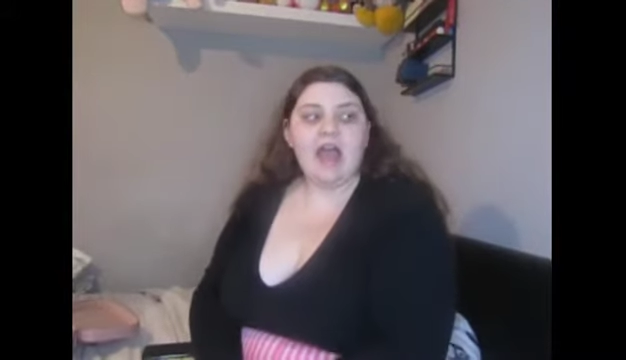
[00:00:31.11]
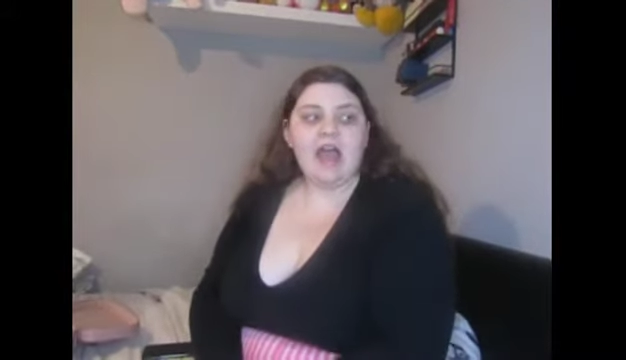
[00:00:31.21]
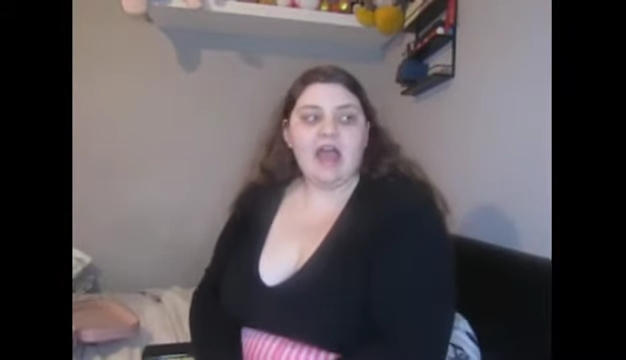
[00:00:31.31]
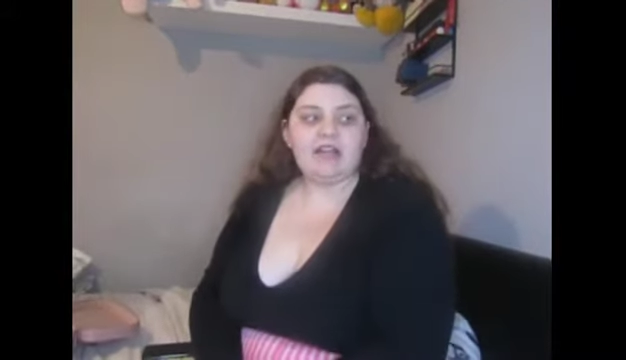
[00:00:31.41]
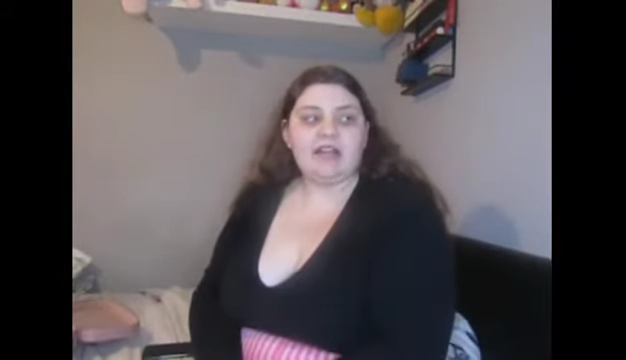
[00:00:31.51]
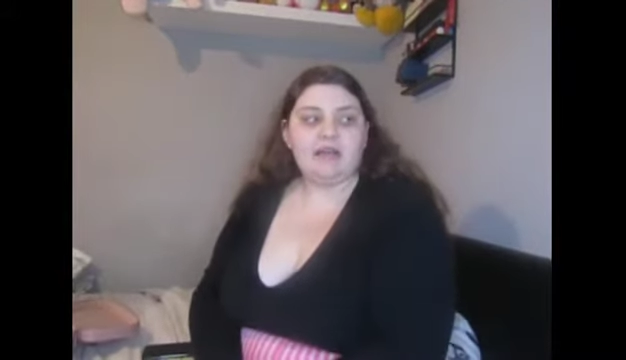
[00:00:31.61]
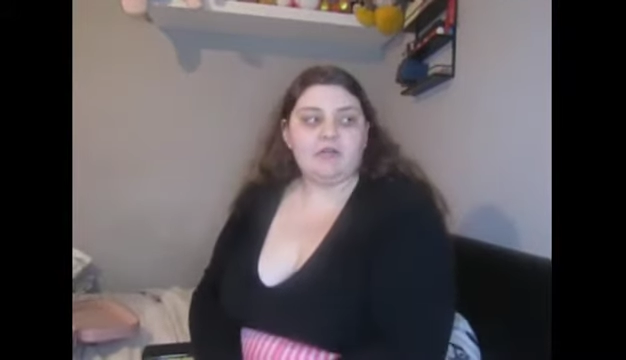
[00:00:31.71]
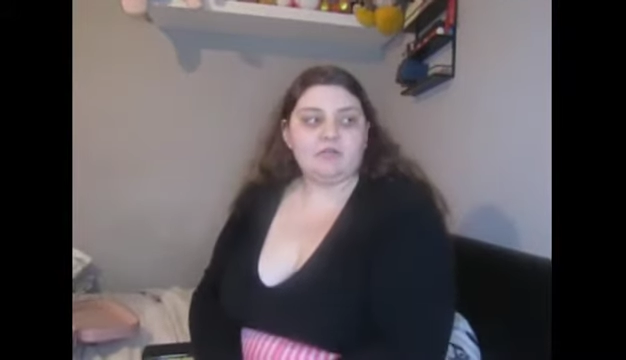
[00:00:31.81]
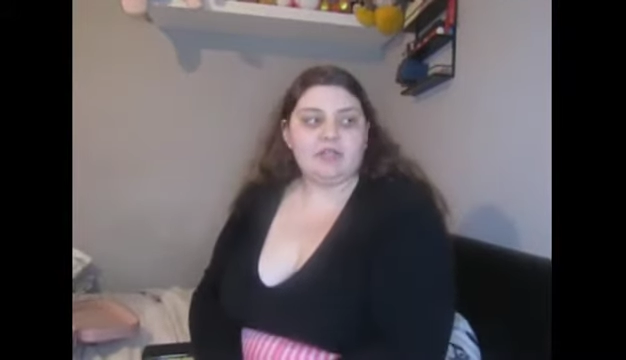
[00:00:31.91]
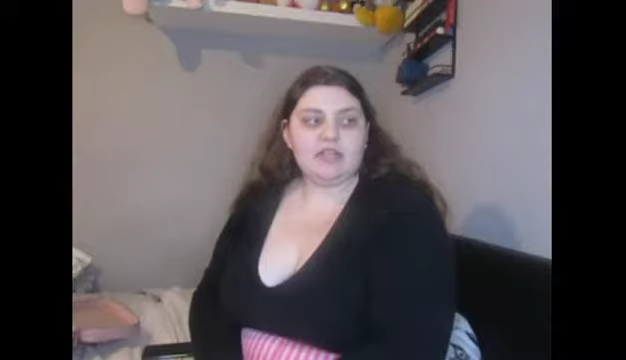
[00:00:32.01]
and yeah,
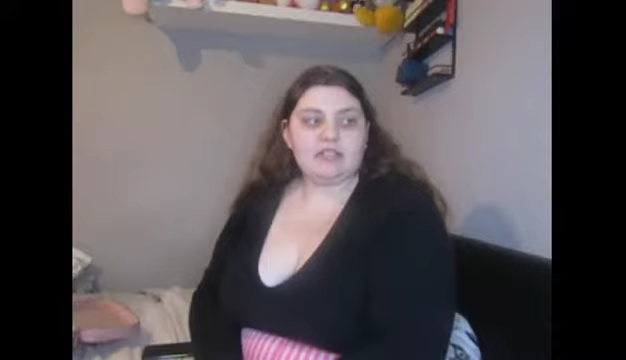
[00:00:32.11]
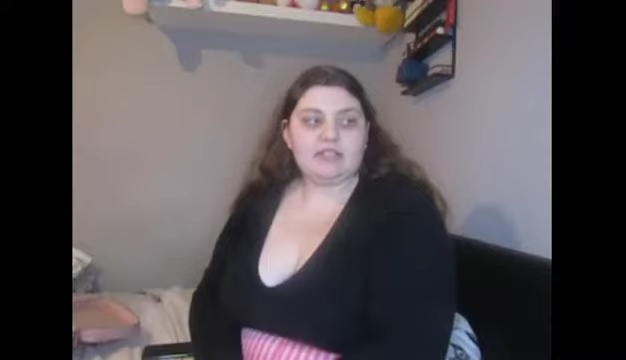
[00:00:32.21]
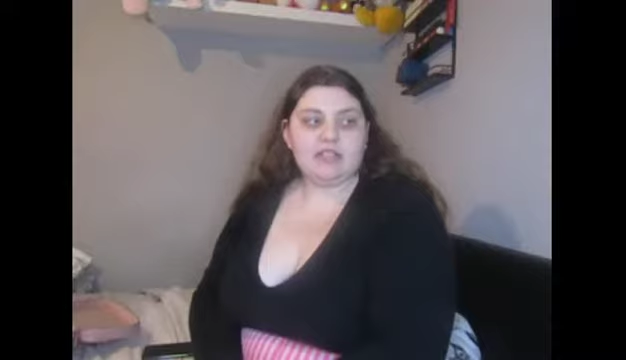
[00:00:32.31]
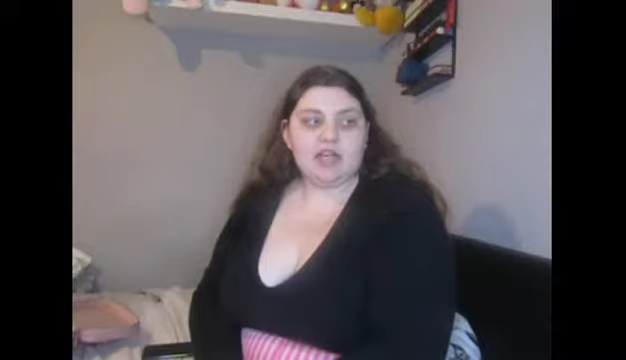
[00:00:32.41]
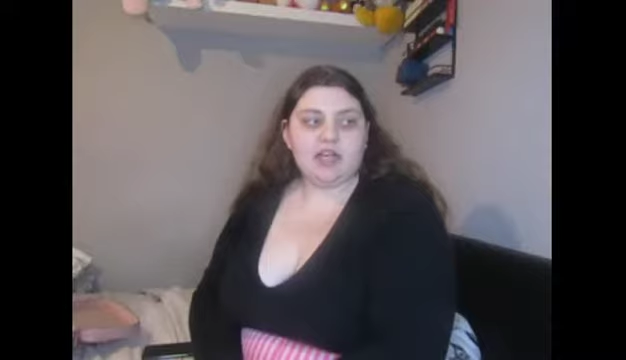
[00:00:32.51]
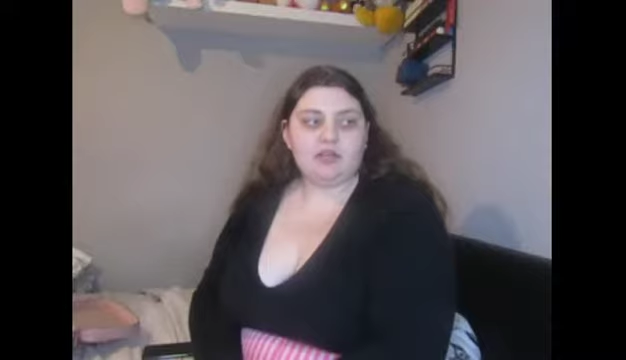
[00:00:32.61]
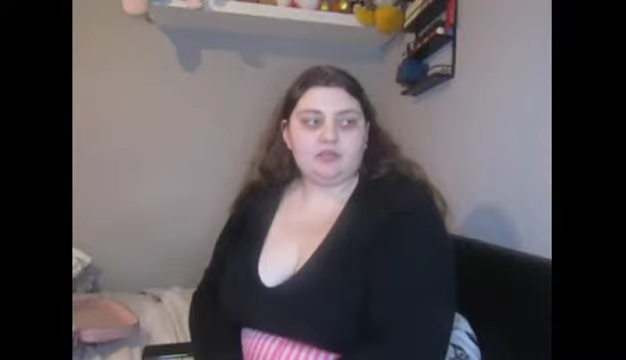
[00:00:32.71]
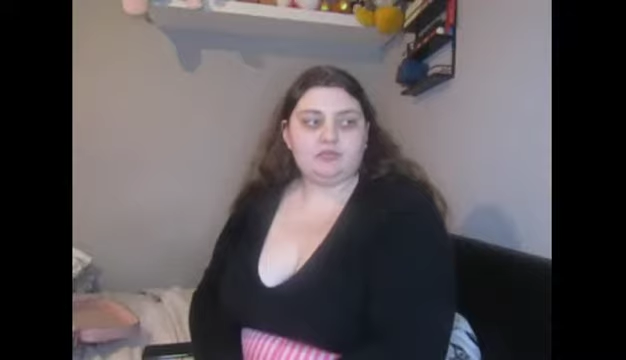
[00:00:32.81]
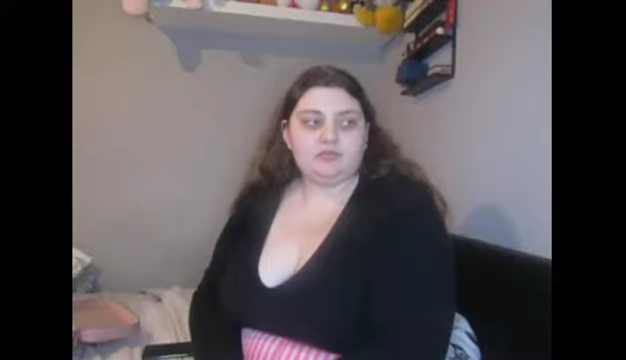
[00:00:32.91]
it's now,